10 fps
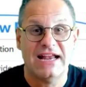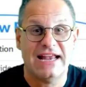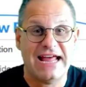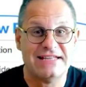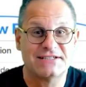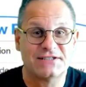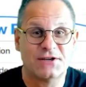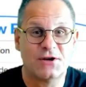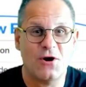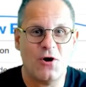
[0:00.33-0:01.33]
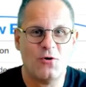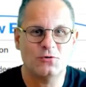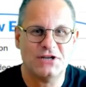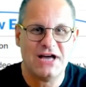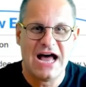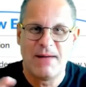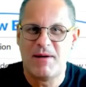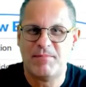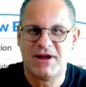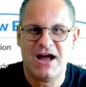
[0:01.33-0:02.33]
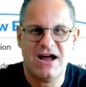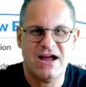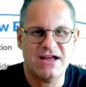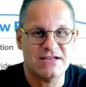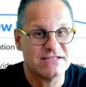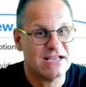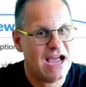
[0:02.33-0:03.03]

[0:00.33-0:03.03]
Let's code ABAP, guys.